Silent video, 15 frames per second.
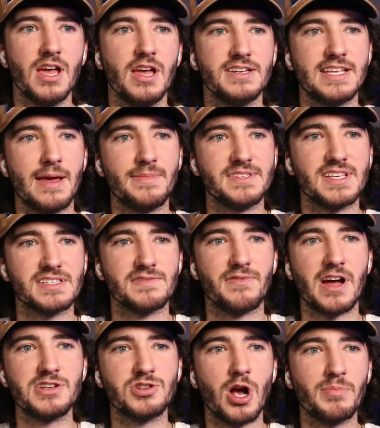Tammy says, if
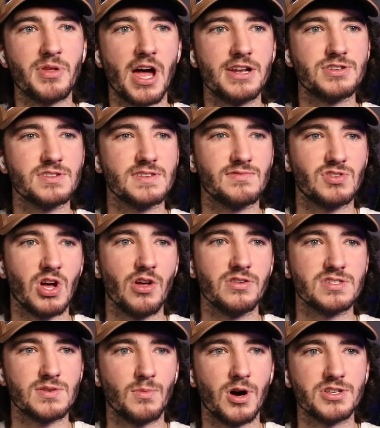I dropped hundreds of dollars
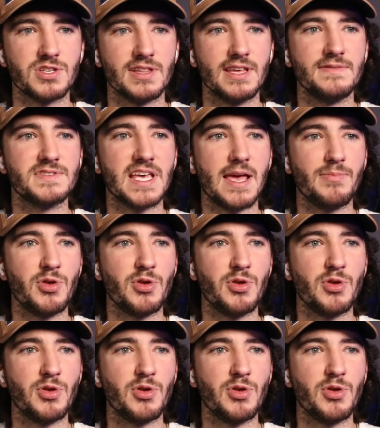to watch a Leafs game,